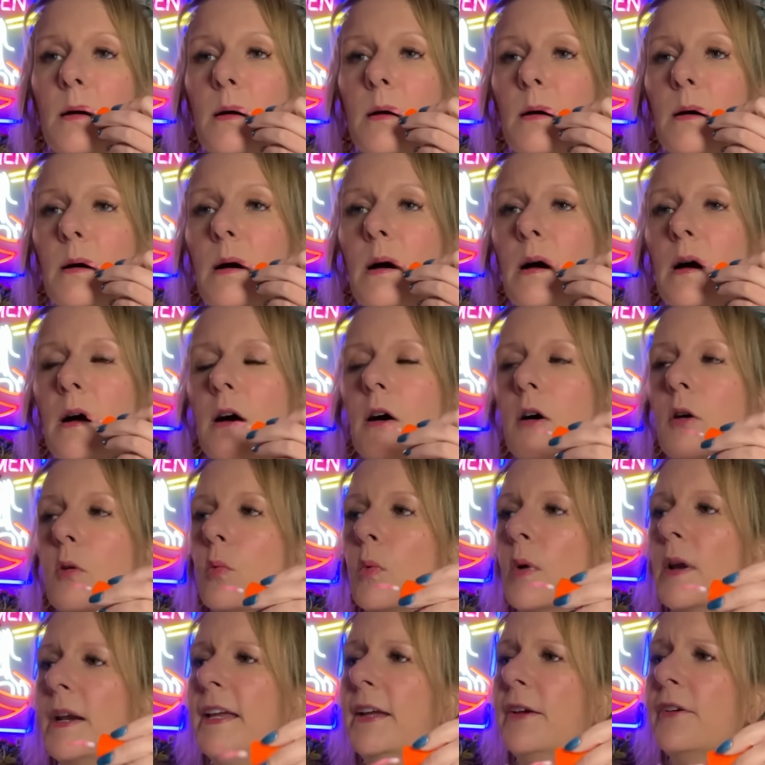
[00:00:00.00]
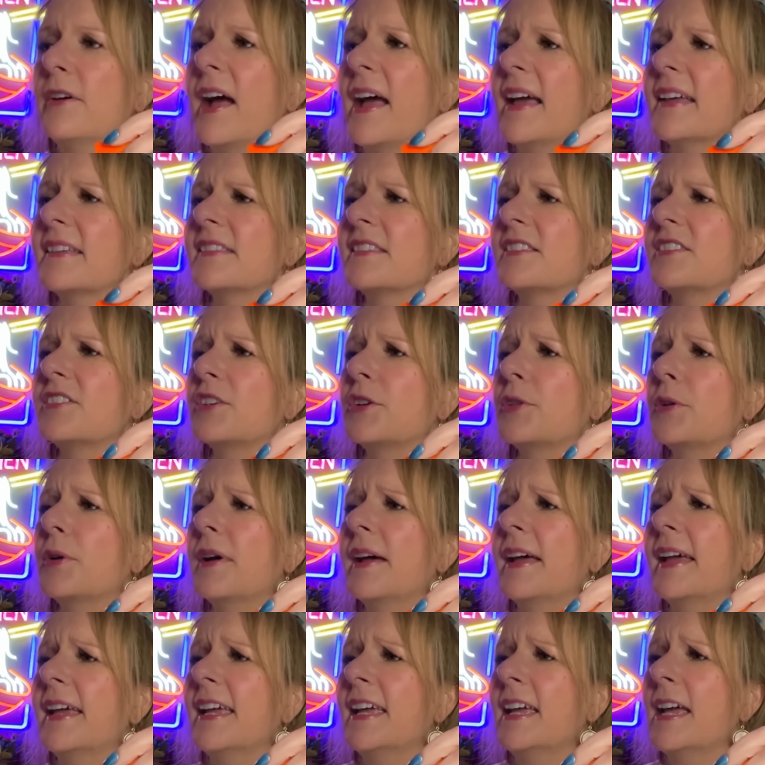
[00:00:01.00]
Uh-oh, what are you guys
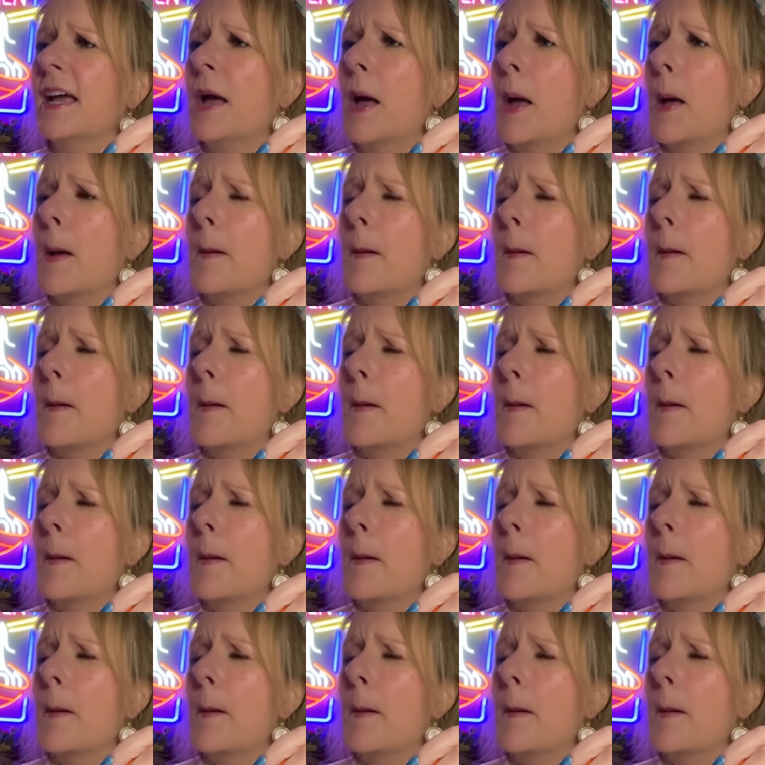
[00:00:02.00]
doing?